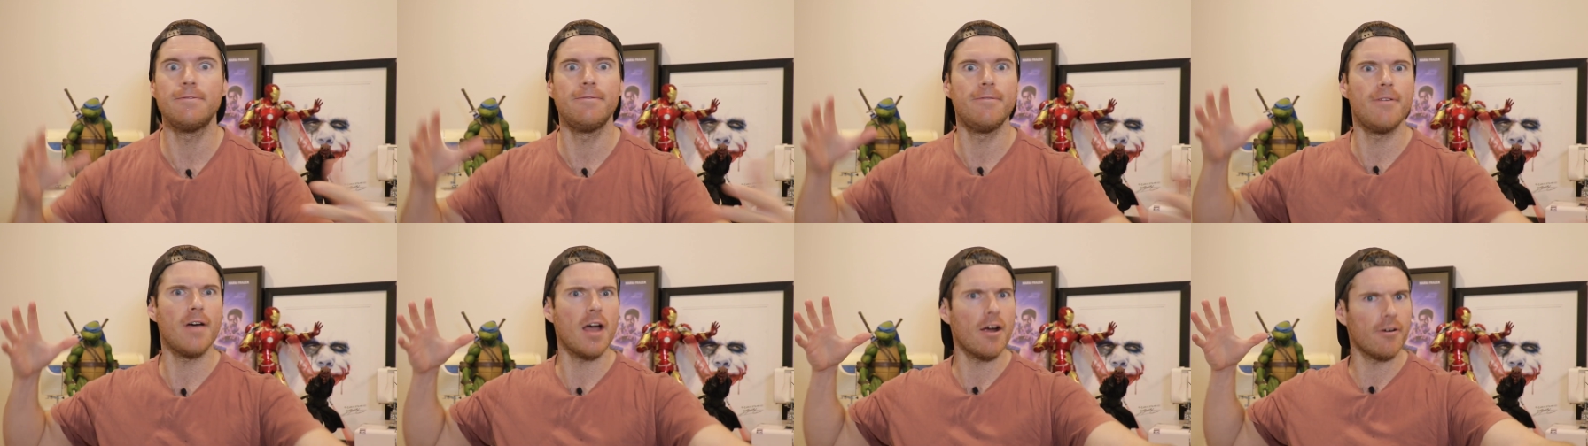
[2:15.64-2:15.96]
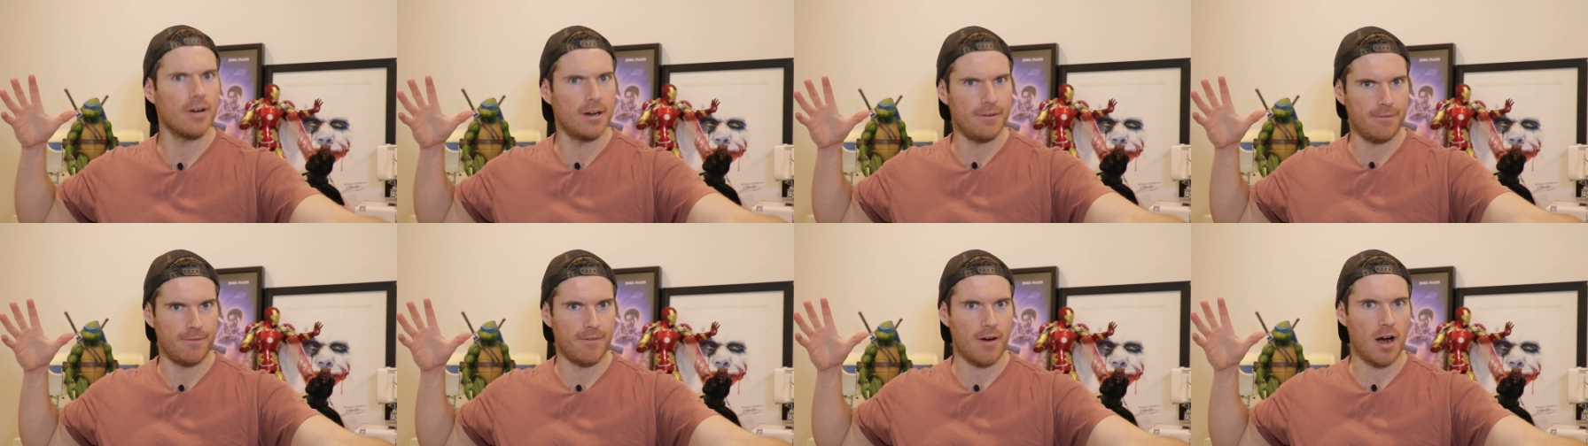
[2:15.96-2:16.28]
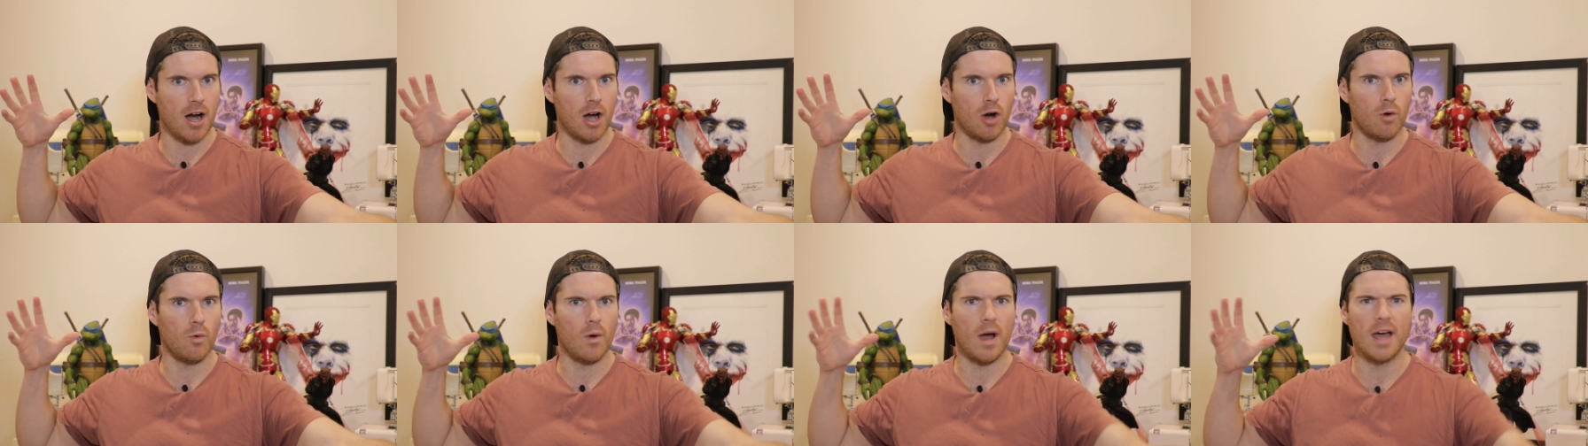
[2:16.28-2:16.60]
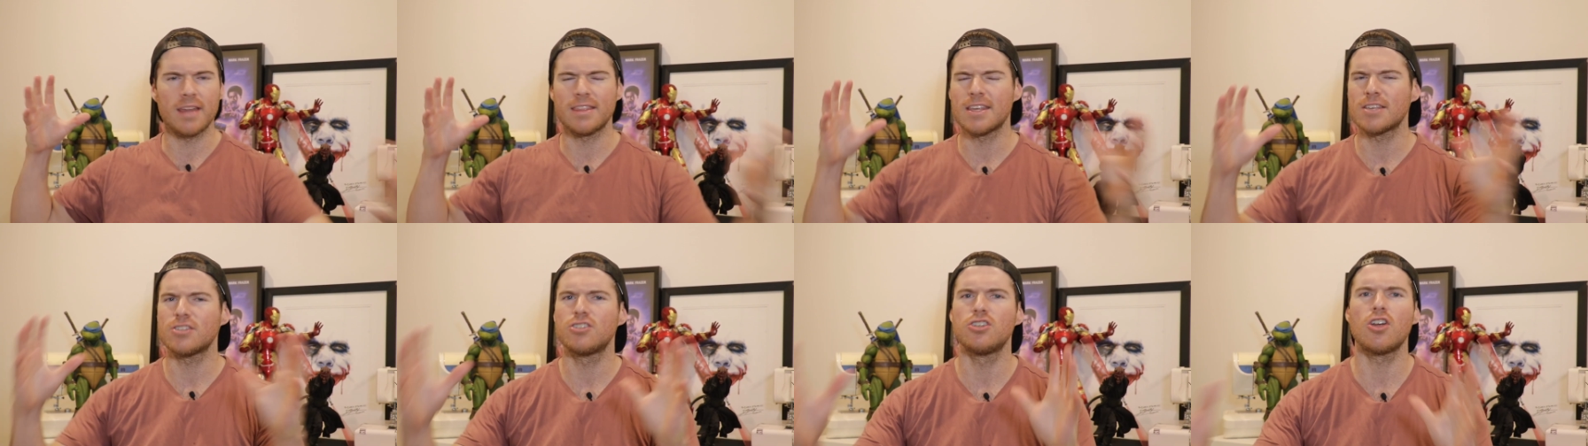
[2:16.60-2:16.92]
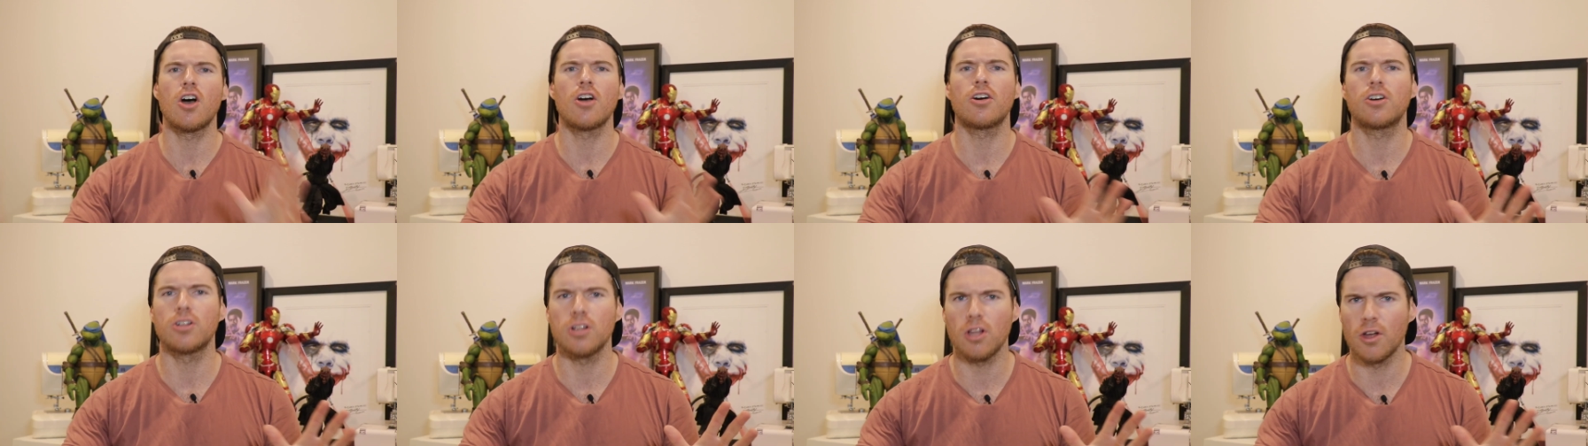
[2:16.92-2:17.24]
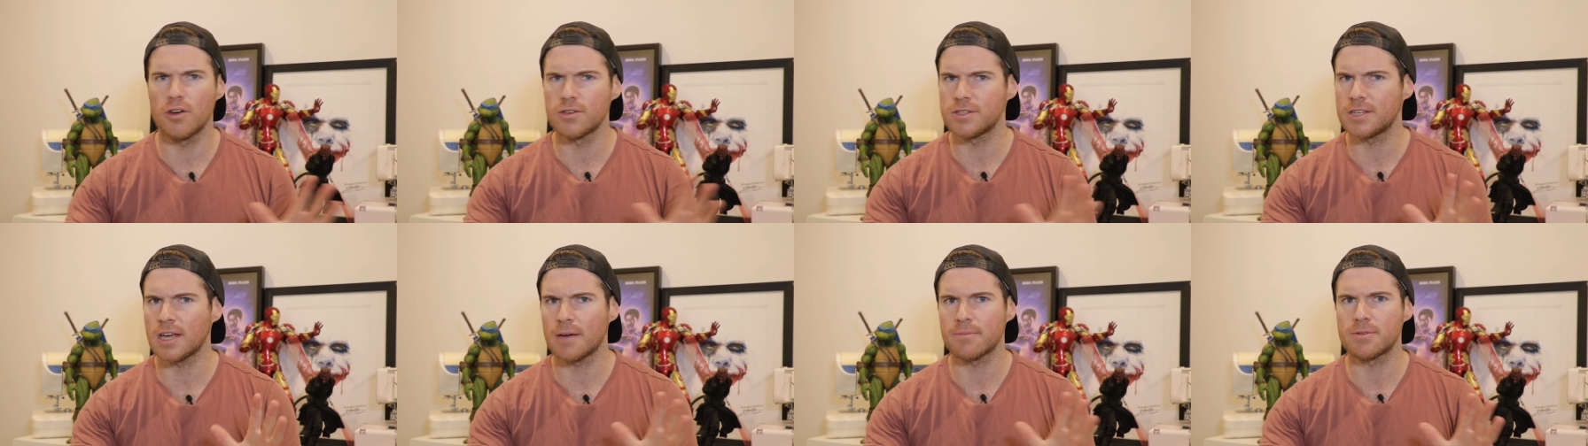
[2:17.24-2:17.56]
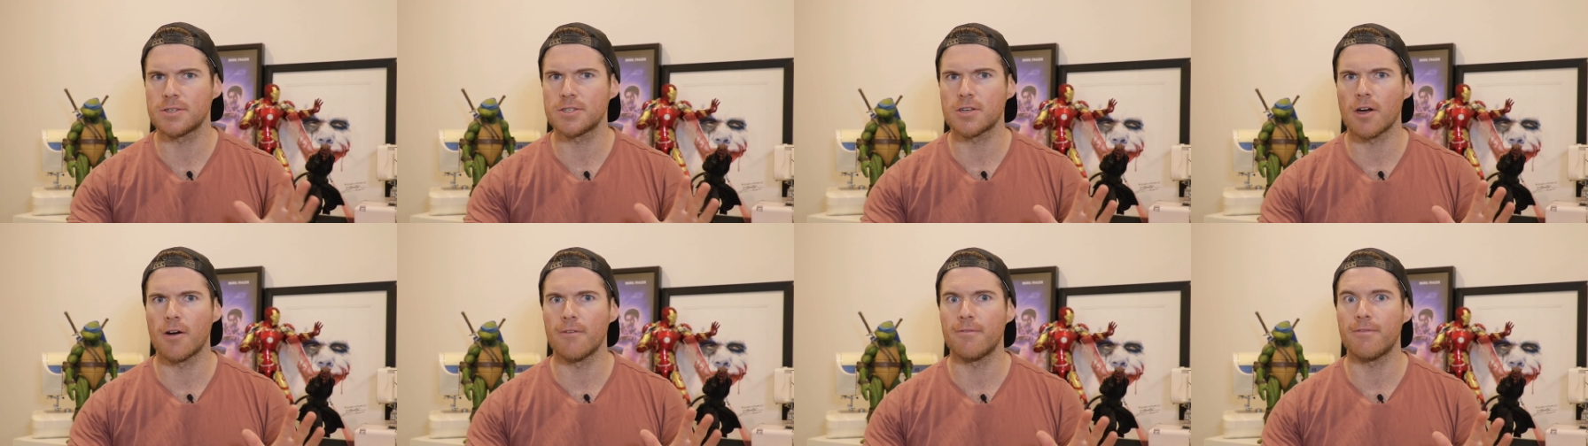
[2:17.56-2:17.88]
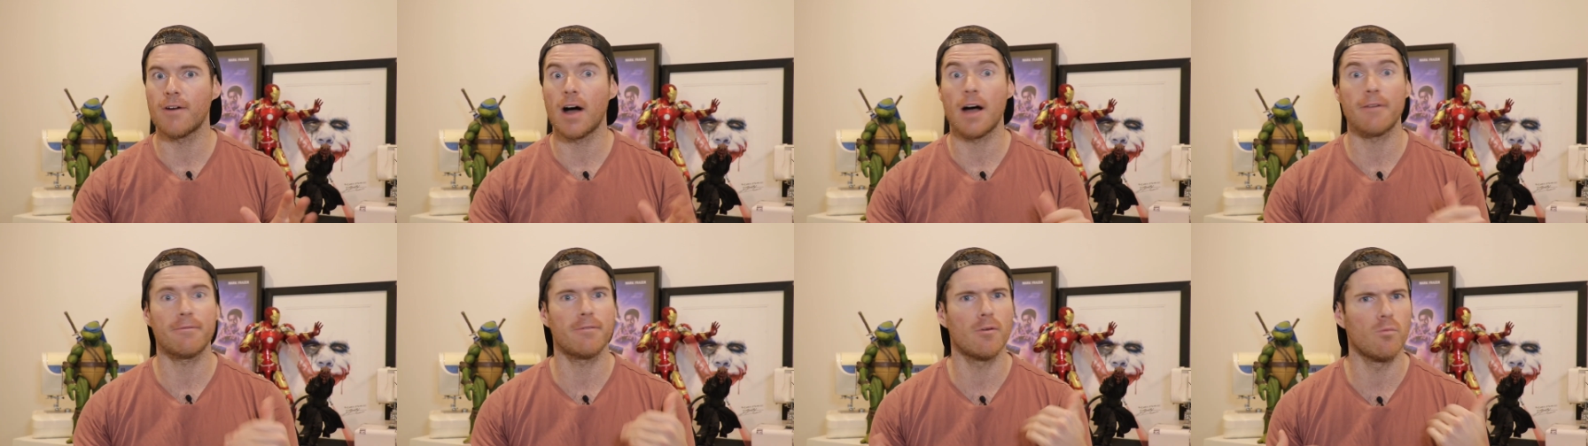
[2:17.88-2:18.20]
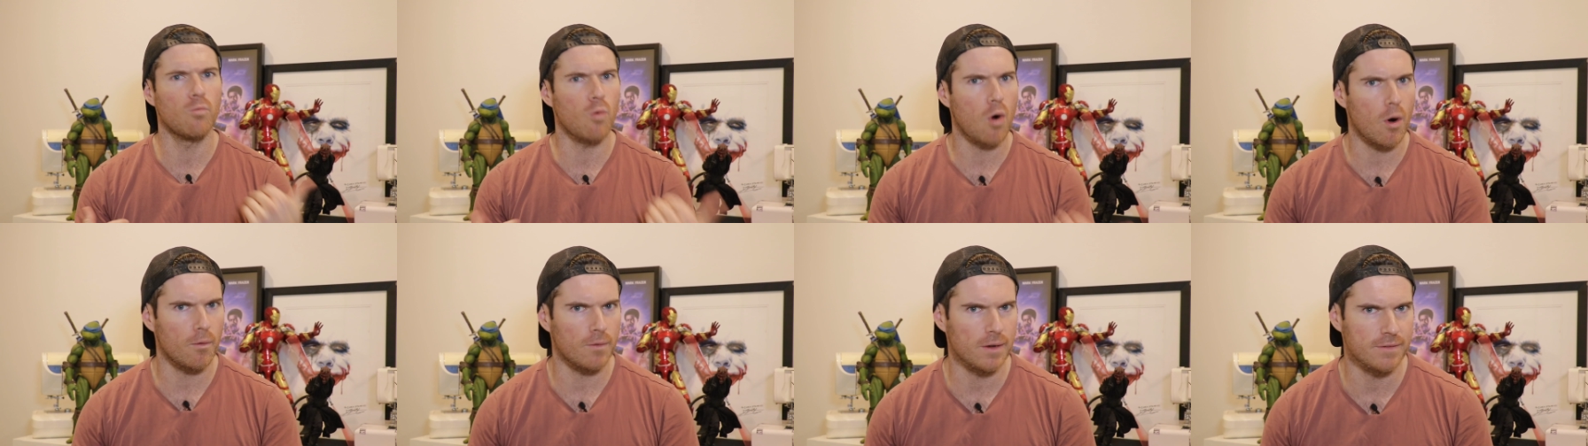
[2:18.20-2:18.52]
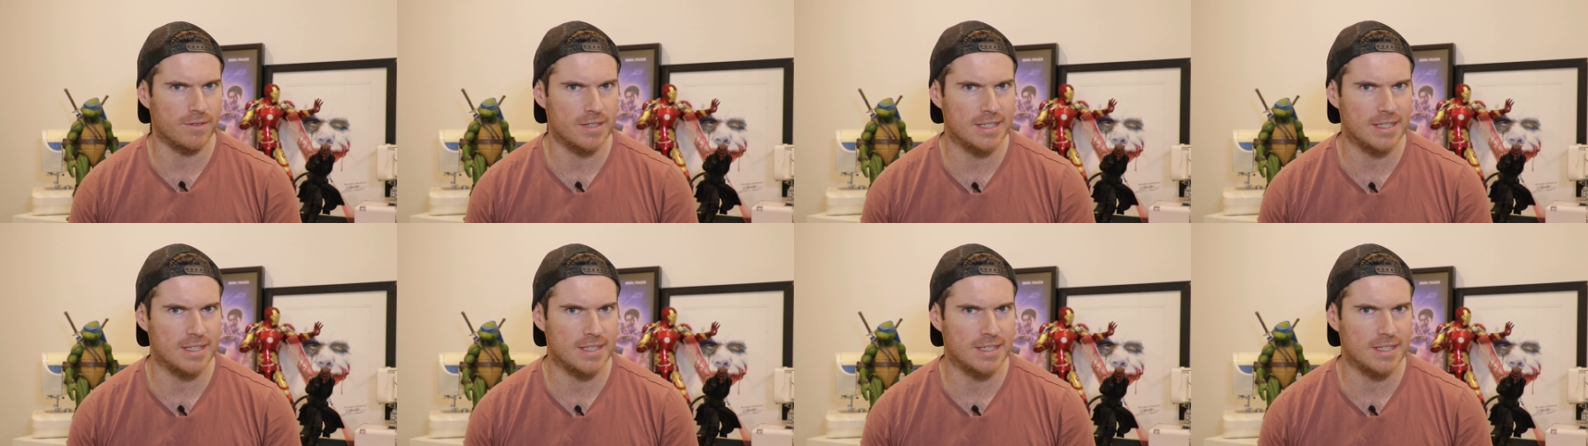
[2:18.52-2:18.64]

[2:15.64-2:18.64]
very far away. There's no close-ups so far from what we've